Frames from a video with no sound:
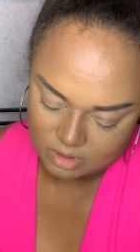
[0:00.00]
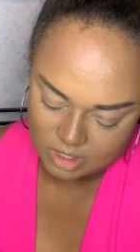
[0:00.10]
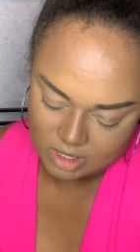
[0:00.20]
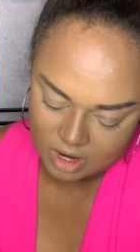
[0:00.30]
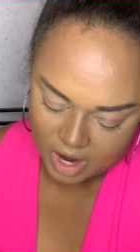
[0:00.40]

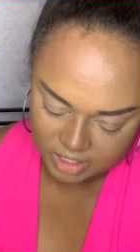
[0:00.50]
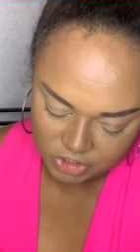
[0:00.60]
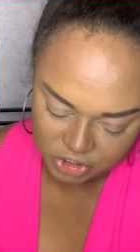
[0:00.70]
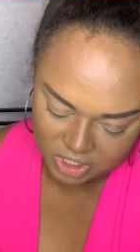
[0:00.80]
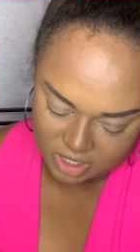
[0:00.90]
9
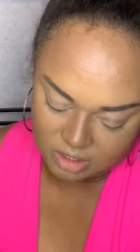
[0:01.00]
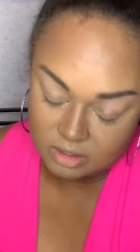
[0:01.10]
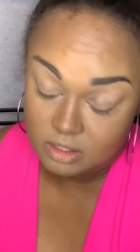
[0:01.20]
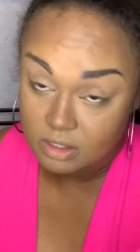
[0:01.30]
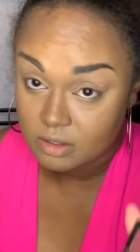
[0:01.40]

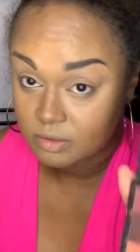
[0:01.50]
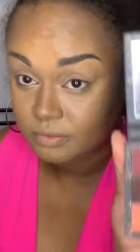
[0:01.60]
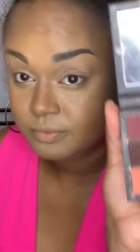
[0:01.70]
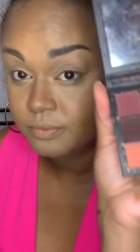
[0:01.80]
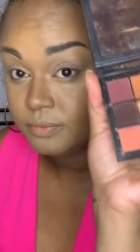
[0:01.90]
shades,
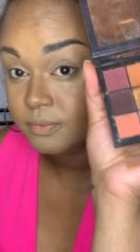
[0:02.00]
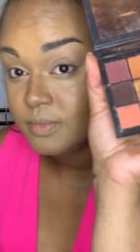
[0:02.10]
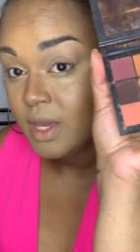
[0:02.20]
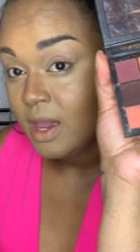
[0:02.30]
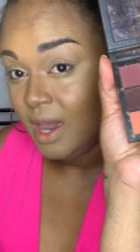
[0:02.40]

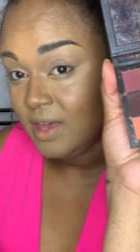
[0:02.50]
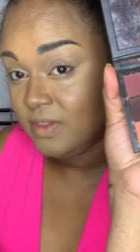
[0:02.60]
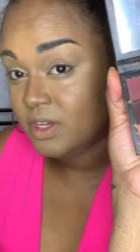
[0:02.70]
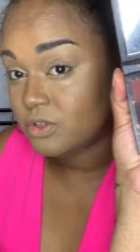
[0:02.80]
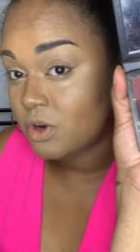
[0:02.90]
and
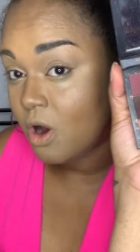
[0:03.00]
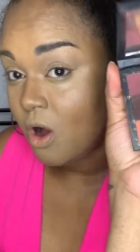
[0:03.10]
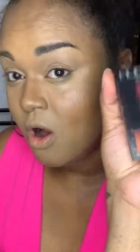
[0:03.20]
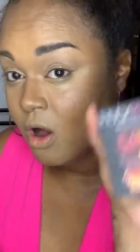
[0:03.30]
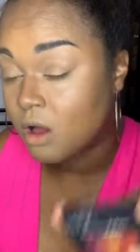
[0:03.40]
these are
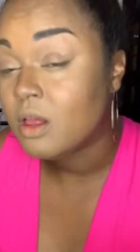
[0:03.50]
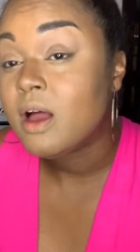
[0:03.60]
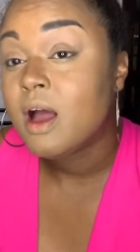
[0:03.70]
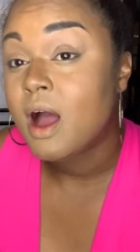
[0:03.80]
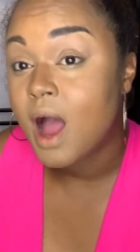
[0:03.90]
all
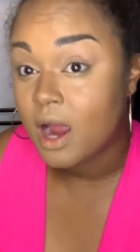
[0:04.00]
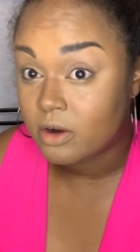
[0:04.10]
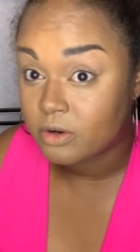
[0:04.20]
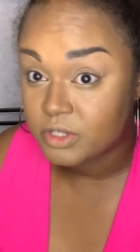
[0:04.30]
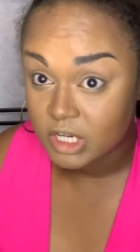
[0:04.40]
Hot
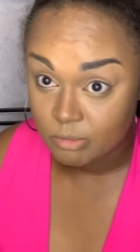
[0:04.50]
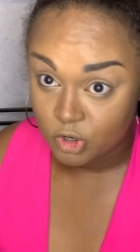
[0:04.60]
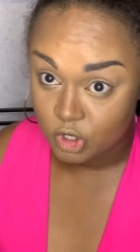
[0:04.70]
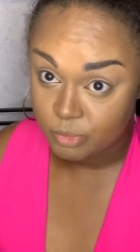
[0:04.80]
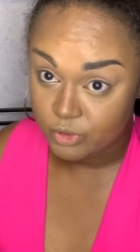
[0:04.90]
Girl
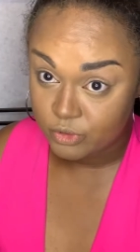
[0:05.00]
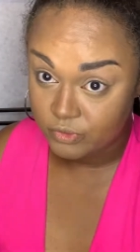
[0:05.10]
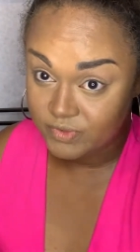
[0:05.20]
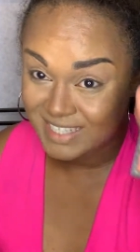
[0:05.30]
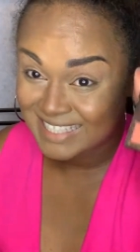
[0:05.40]
Summer
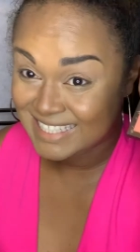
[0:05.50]
approved.